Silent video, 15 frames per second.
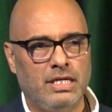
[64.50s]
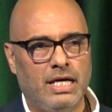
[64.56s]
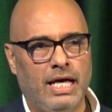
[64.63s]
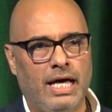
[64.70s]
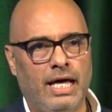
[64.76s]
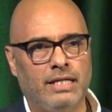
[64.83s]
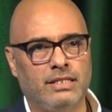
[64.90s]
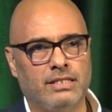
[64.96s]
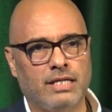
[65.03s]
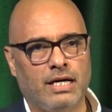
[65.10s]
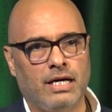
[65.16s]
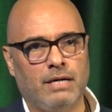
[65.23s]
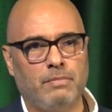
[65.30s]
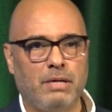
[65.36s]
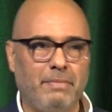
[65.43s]
And
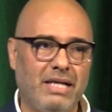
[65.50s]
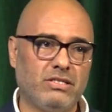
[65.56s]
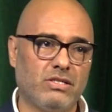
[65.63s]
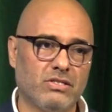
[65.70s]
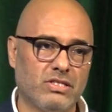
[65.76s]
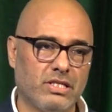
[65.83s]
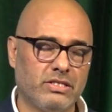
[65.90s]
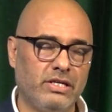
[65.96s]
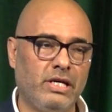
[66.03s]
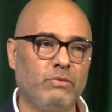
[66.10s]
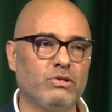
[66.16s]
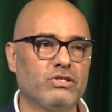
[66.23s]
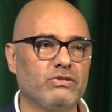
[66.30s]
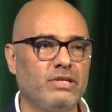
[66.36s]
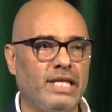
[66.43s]
my master's degree
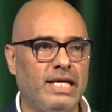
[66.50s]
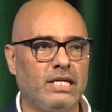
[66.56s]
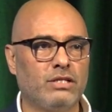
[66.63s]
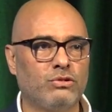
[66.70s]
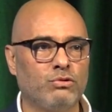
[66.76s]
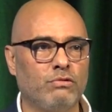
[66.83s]
was related